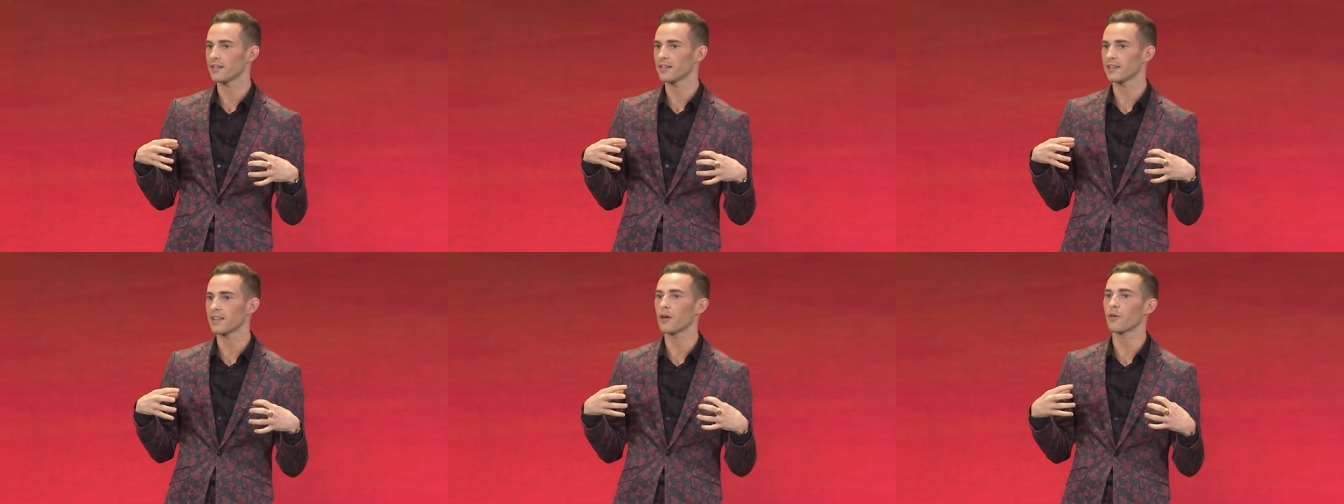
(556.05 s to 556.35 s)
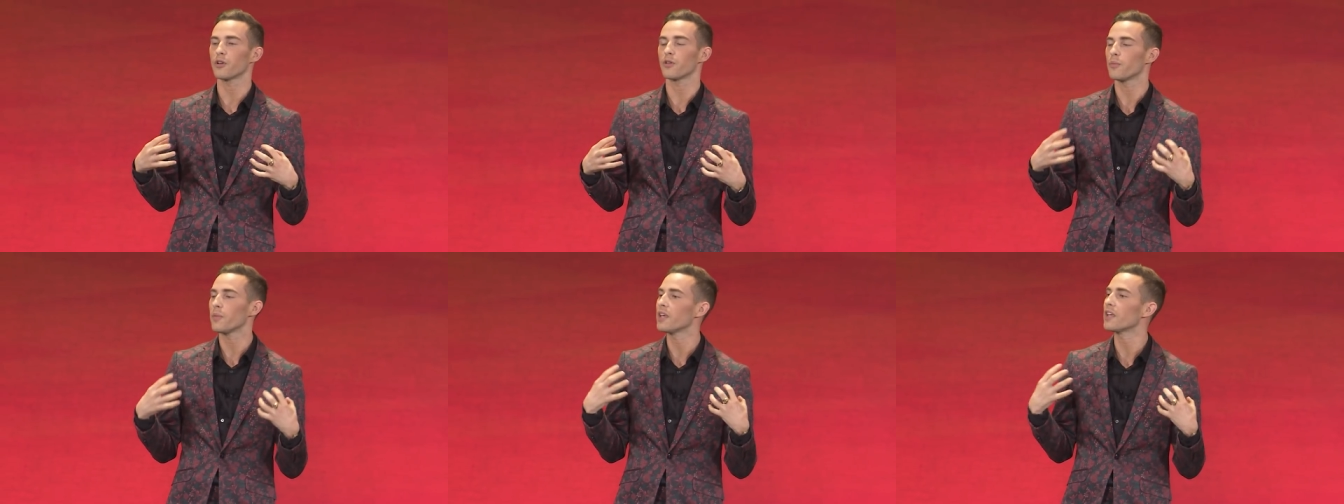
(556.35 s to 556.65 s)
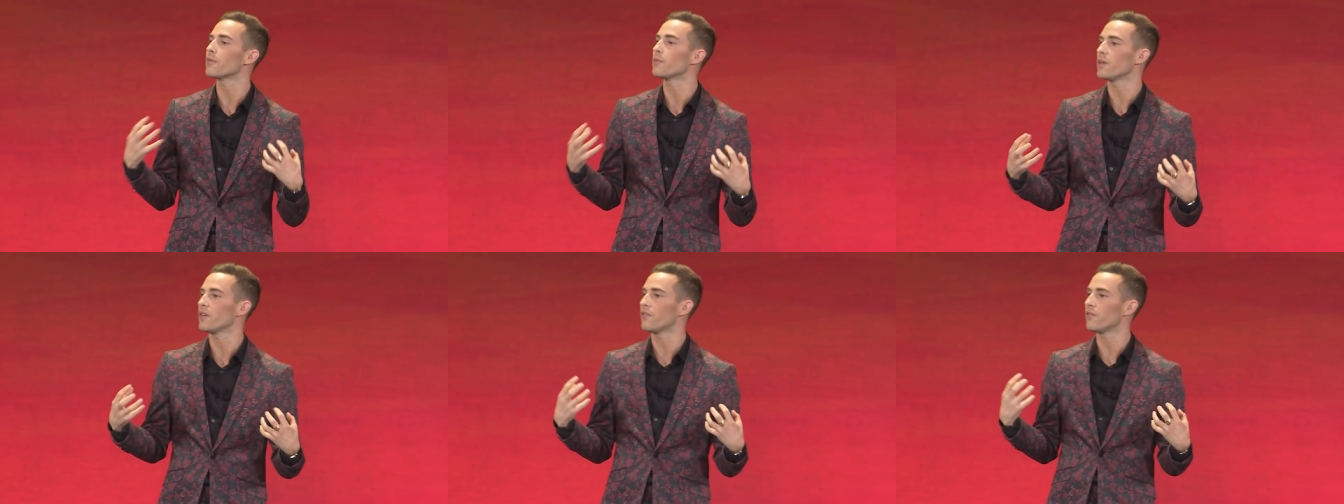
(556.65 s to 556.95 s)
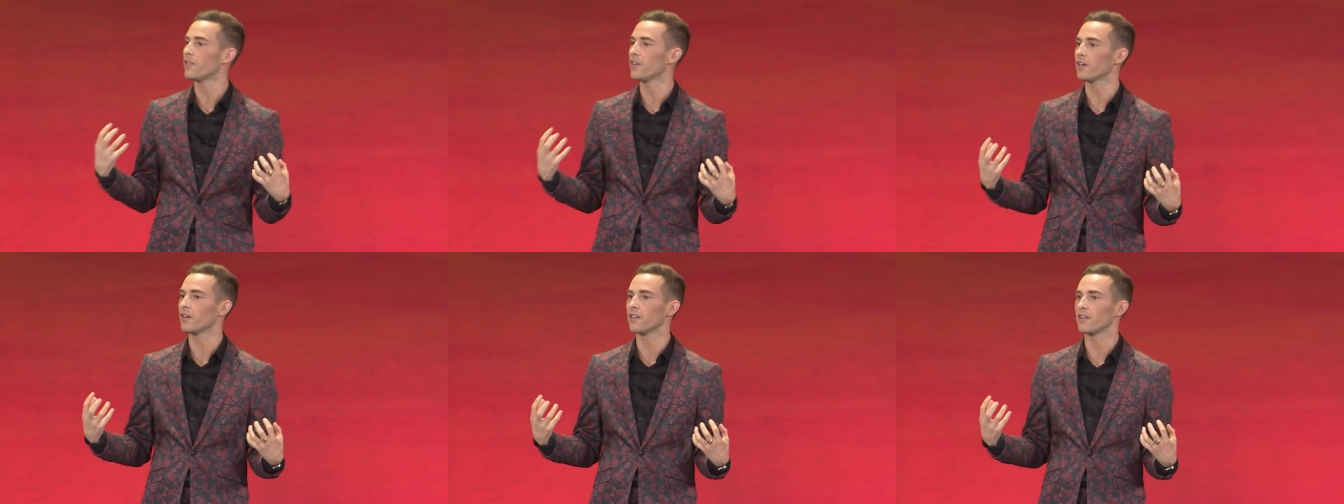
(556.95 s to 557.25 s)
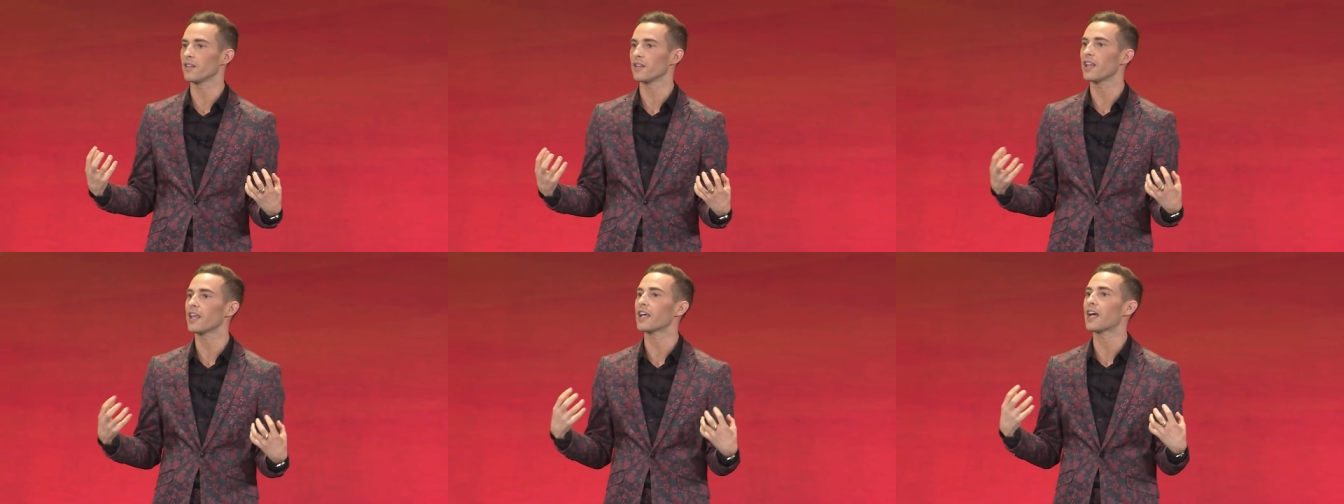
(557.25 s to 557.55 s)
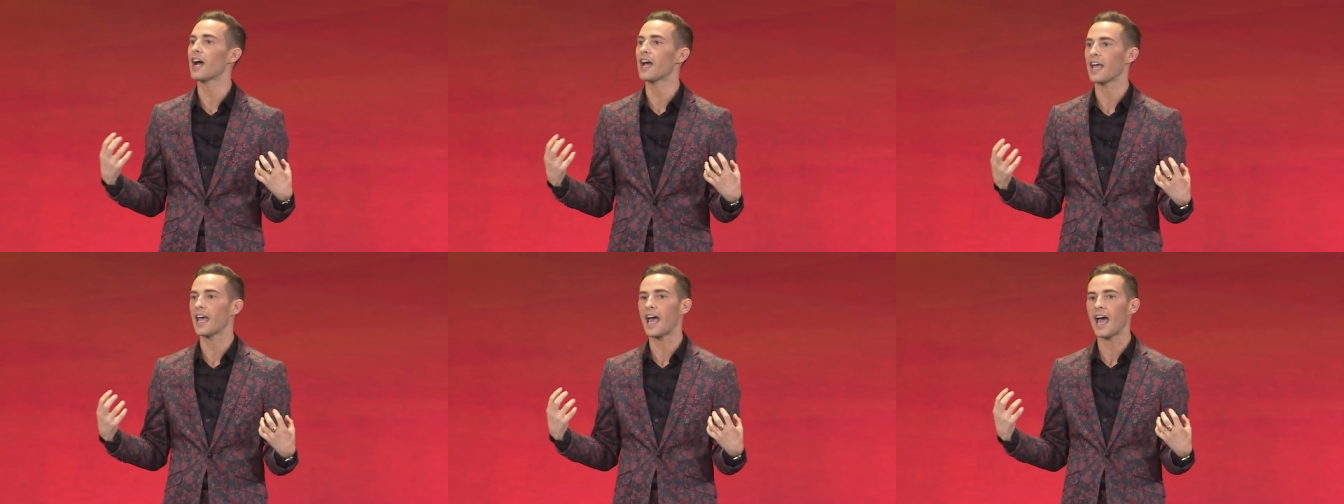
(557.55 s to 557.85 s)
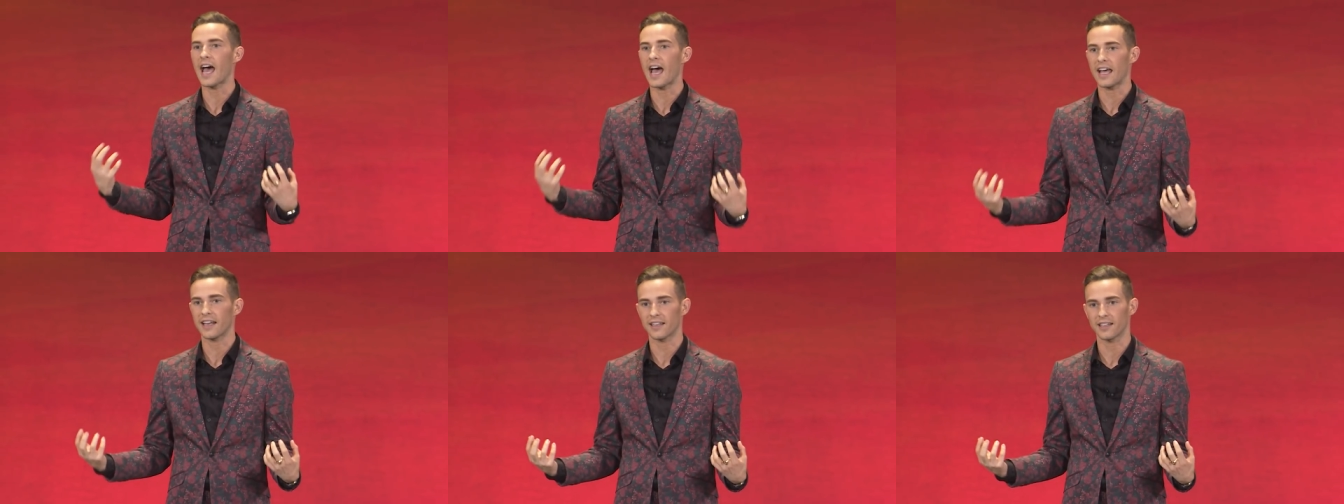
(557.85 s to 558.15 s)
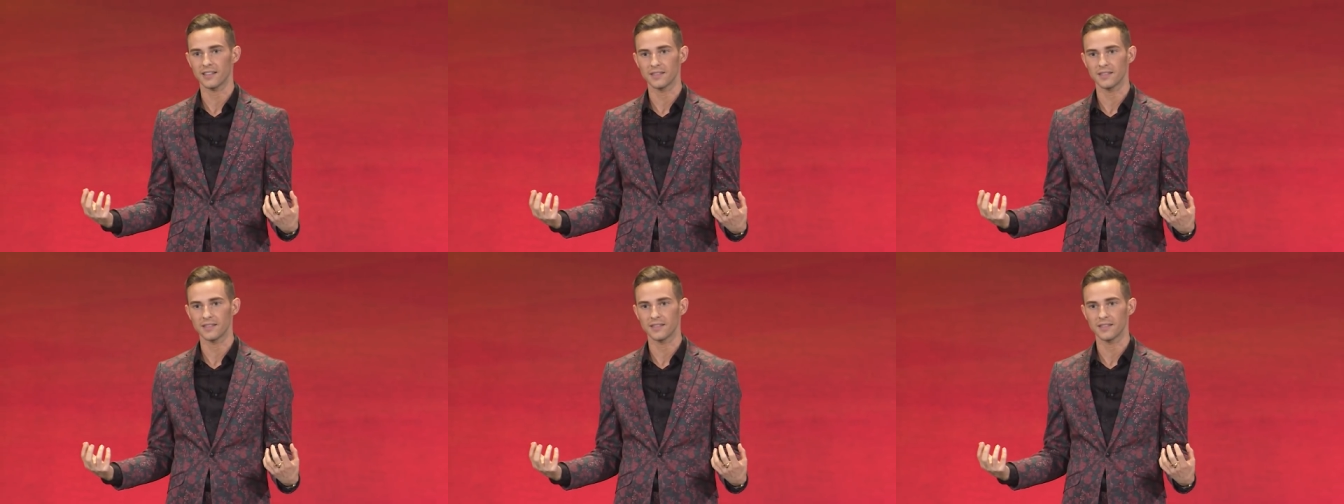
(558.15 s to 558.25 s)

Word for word: that would make me feel like I had.